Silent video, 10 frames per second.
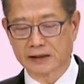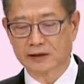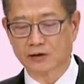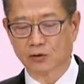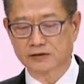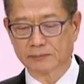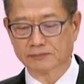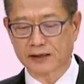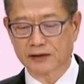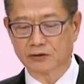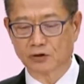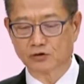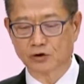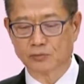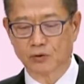avoidance of double
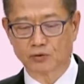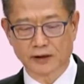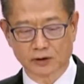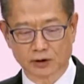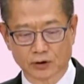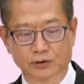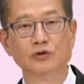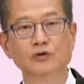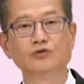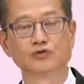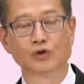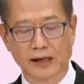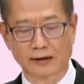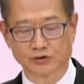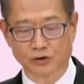taxation agreements and is in
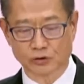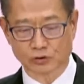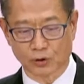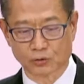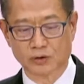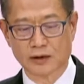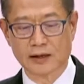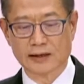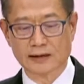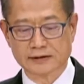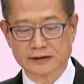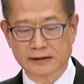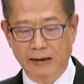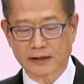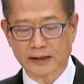negotiations with 14 tax
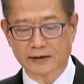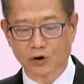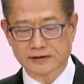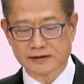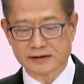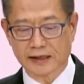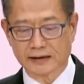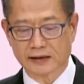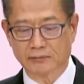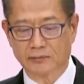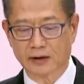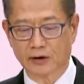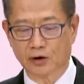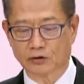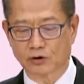jurisdictions
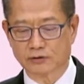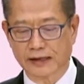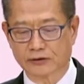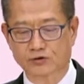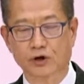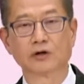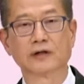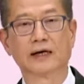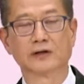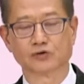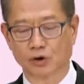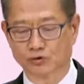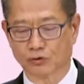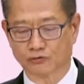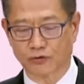with a view to minimizing
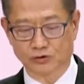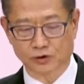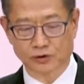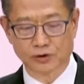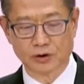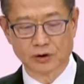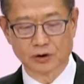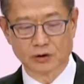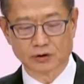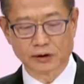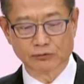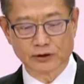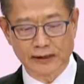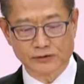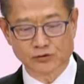the risk of double taxation borne
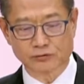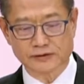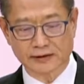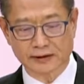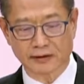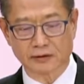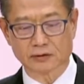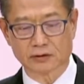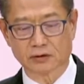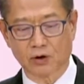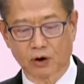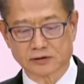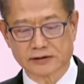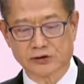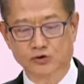by foreign enterprises doing business
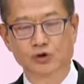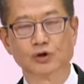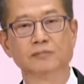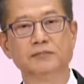in Hong Kong.